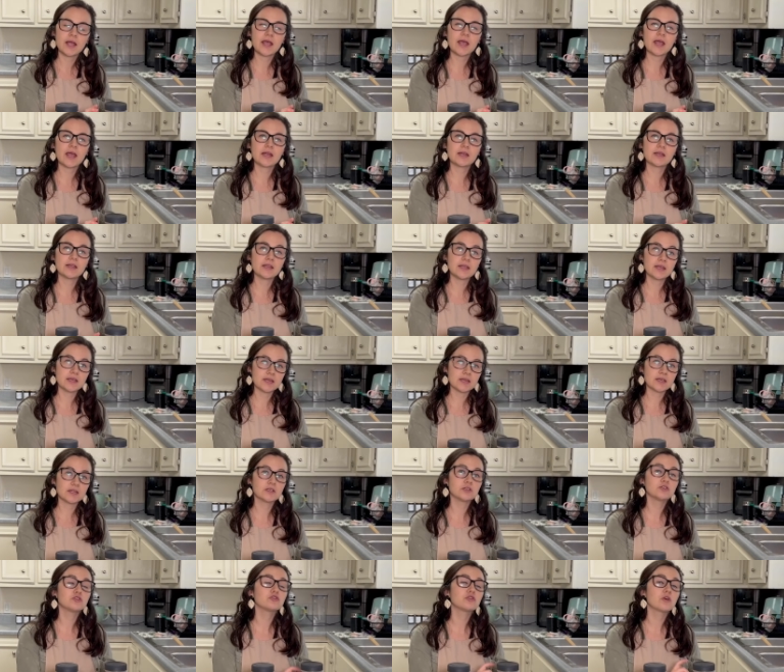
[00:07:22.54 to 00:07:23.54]
and
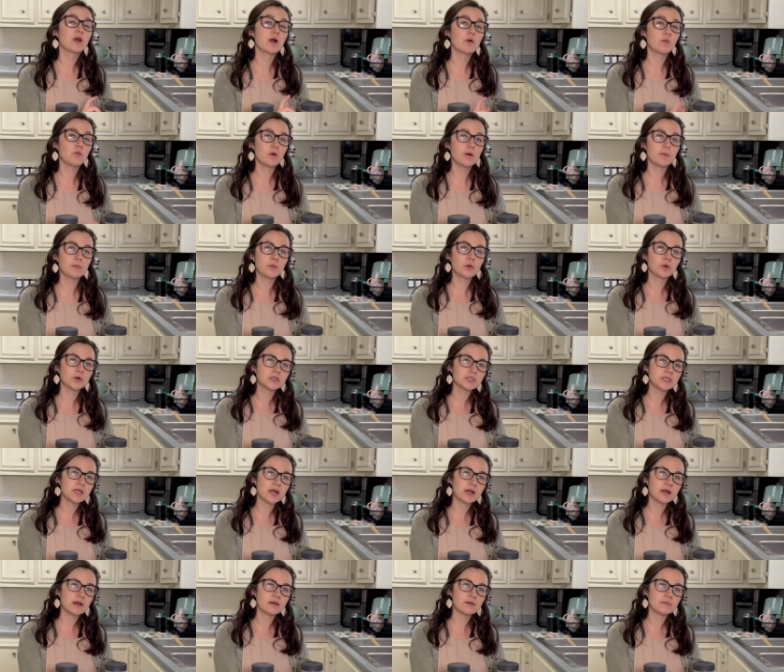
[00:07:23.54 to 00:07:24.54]
then try one more
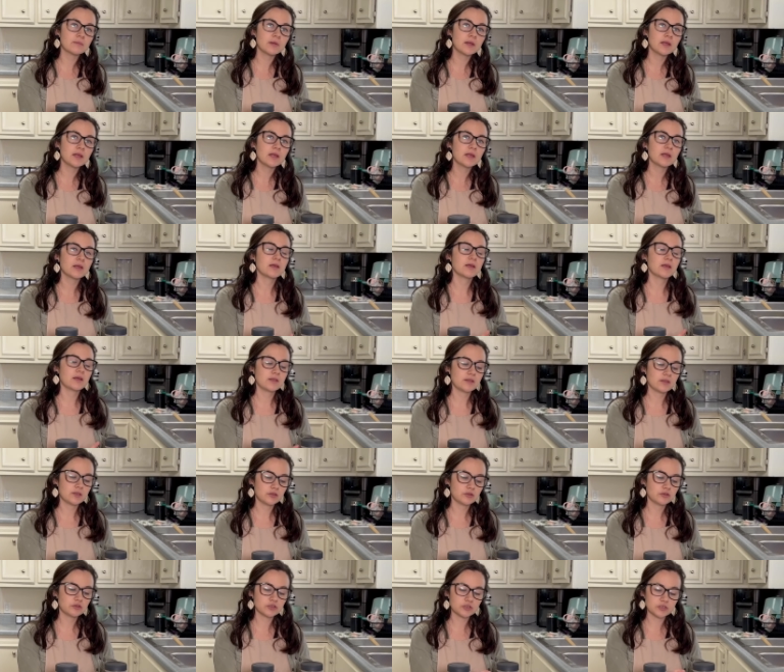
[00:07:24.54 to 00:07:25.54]
time, and then
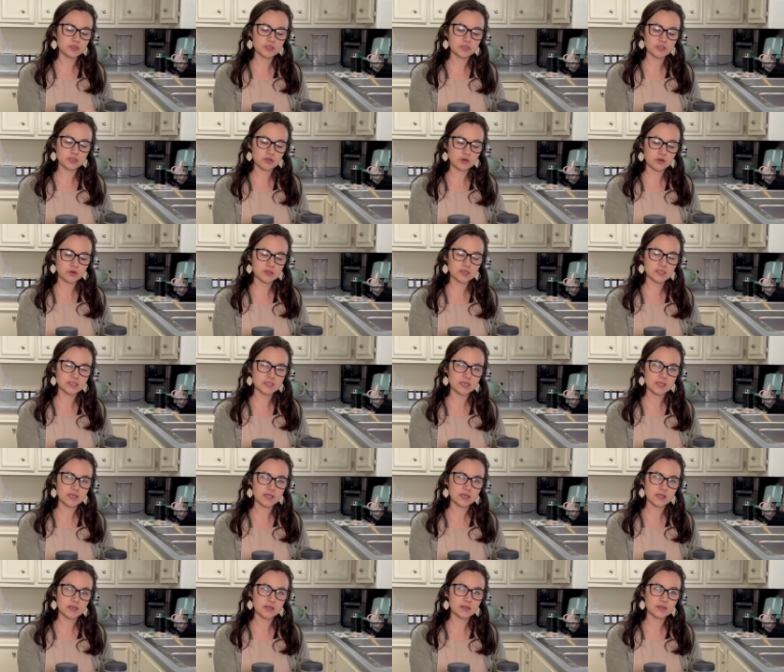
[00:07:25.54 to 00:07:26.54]
you should start
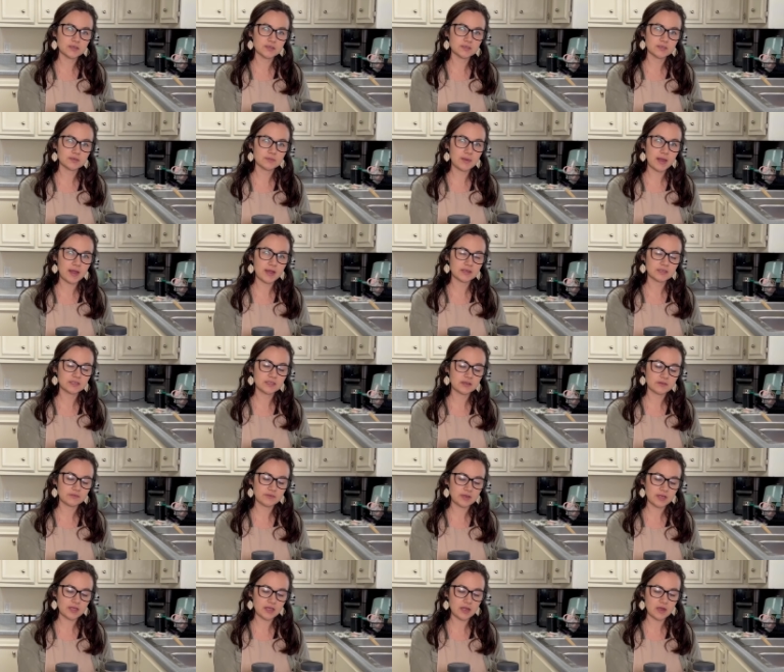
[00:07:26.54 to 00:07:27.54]
seeing some
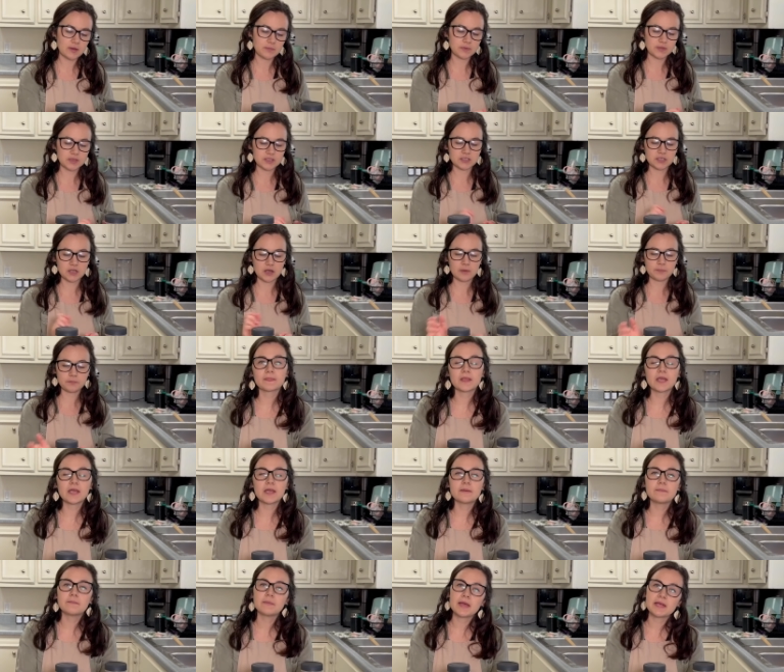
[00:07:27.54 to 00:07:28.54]
activity up at the top.
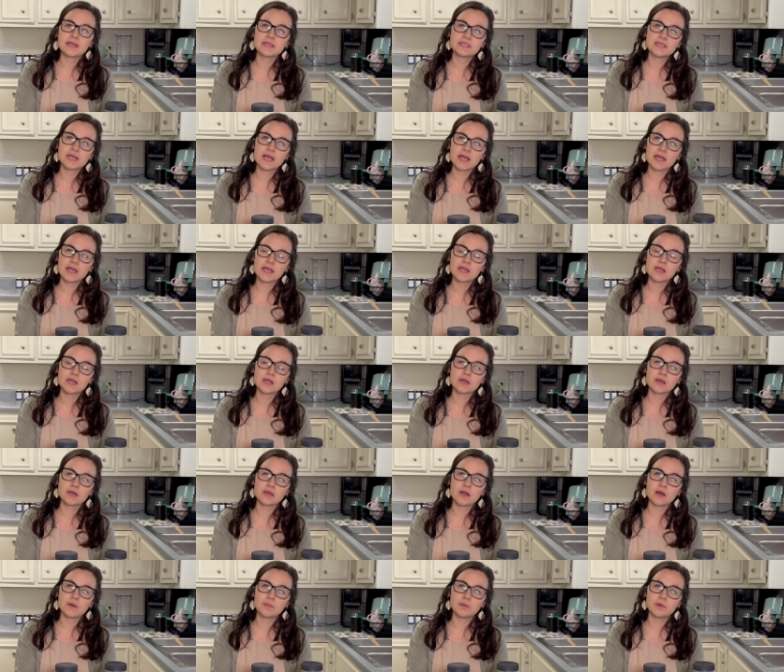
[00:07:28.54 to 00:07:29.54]
It may take a
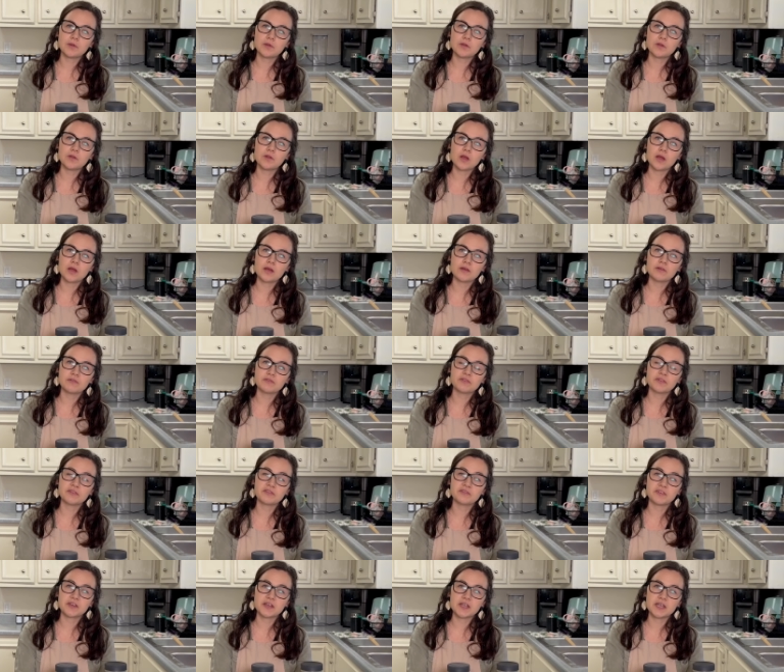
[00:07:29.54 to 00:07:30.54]
couple of
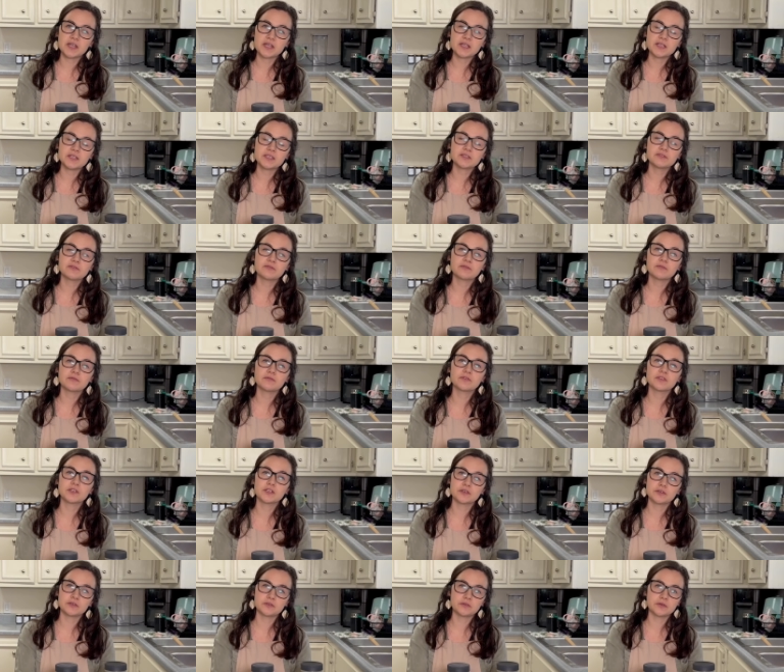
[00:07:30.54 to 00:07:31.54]
feedings
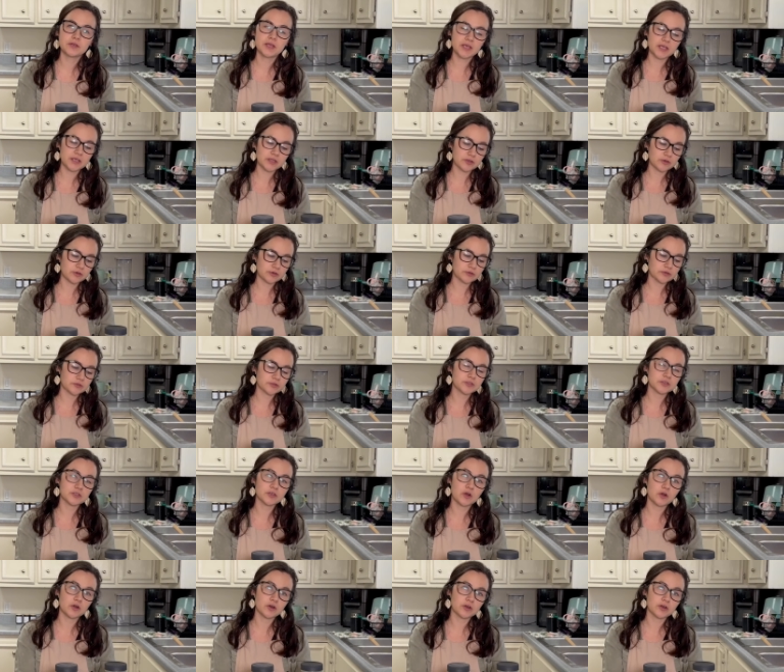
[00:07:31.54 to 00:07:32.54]
to get your
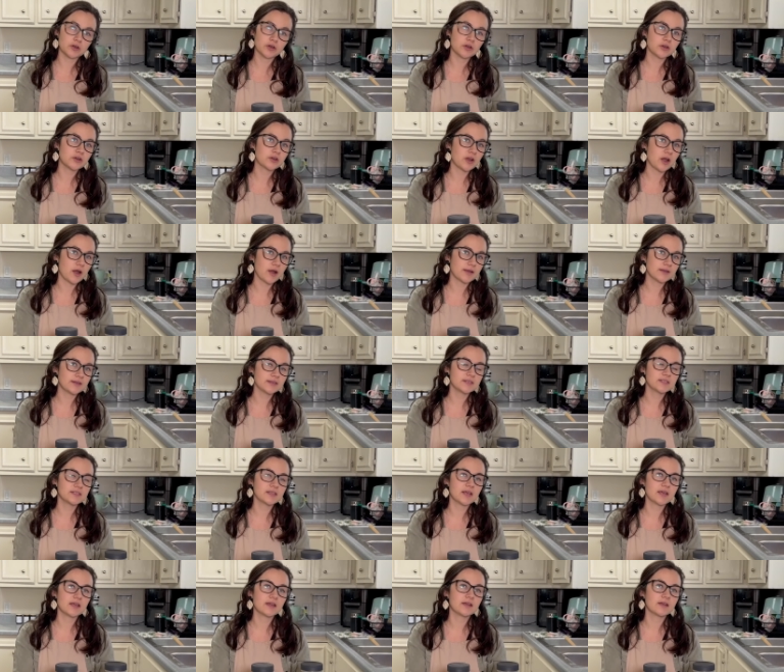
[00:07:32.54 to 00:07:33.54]
starter nice
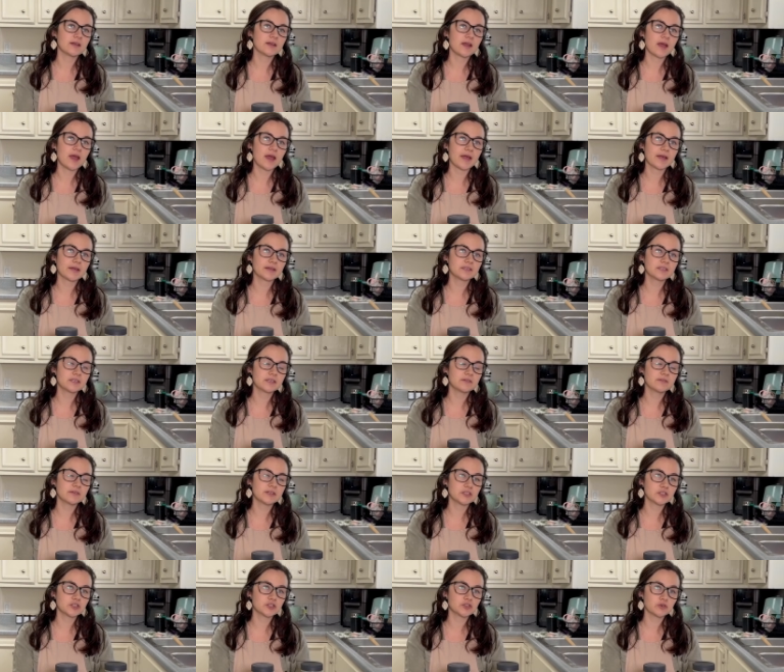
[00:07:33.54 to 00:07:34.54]
and active
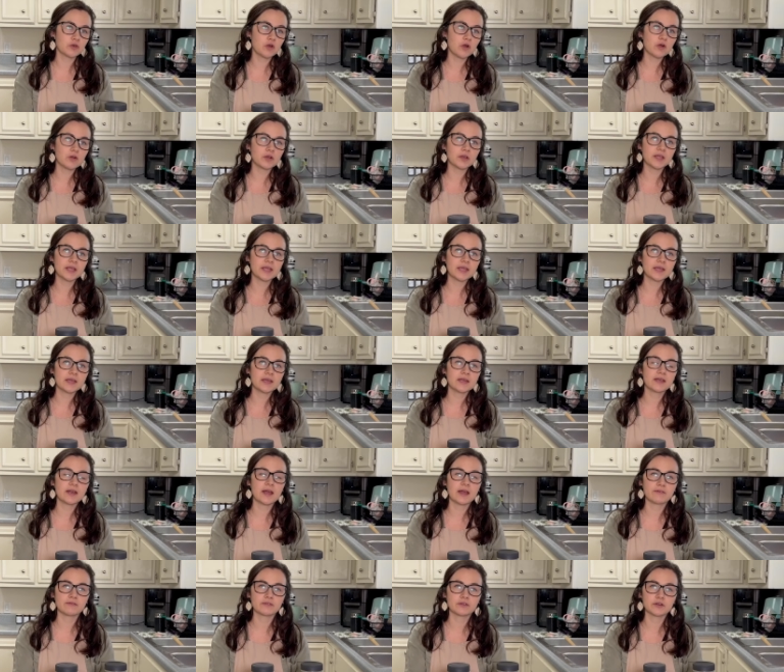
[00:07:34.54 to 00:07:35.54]
and strong again
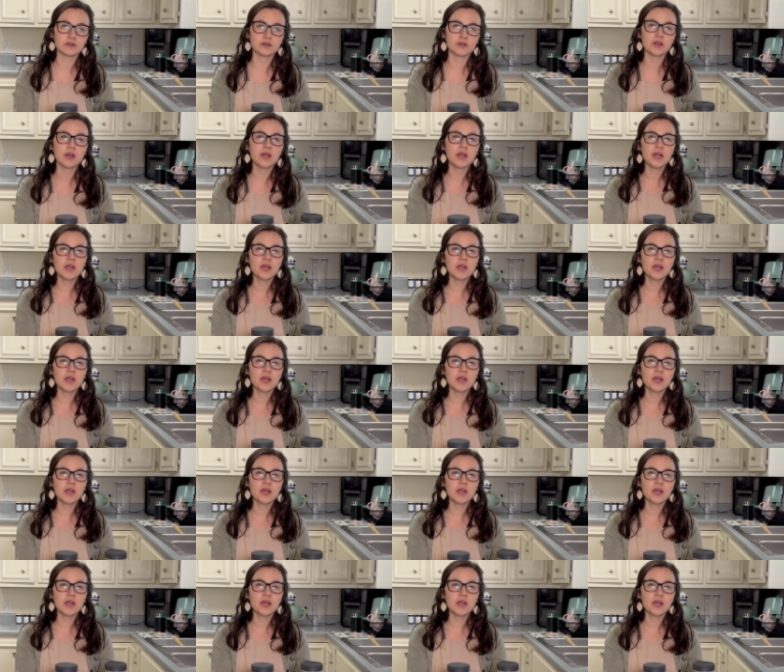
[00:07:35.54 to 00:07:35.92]
after